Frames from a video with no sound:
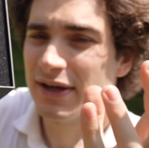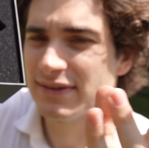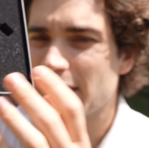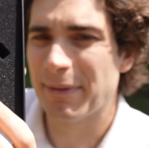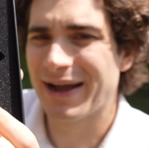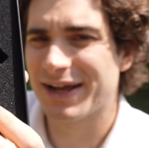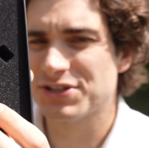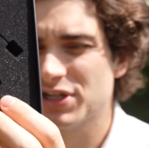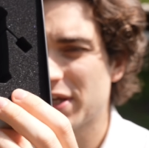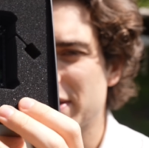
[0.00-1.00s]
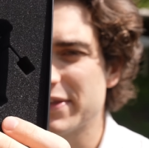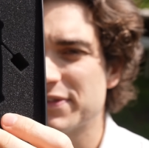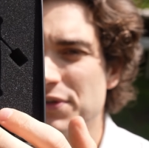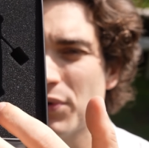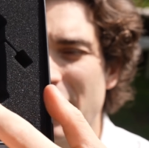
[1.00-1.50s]
The packaging is
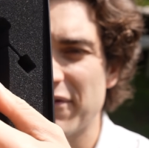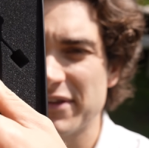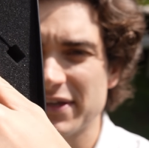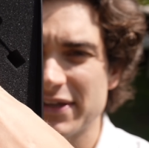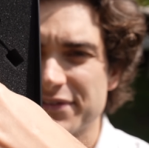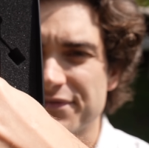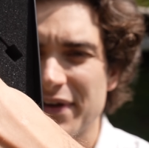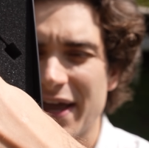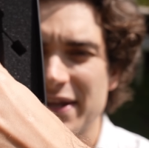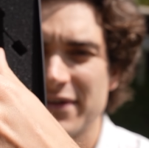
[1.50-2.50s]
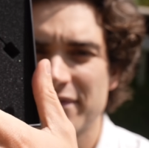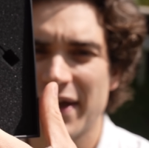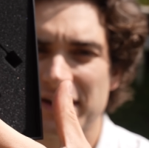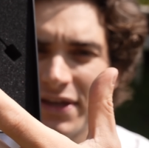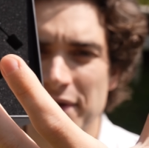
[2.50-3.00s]
new, everything is very,
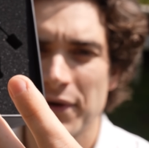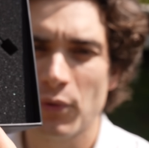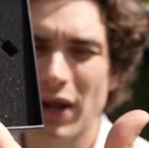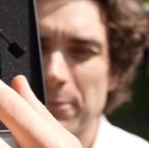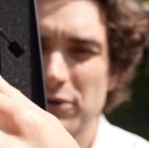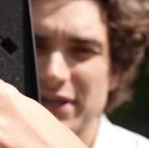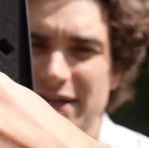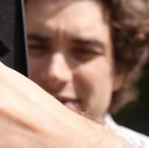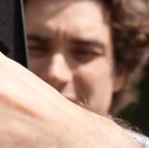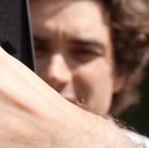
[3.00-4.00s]
very well protected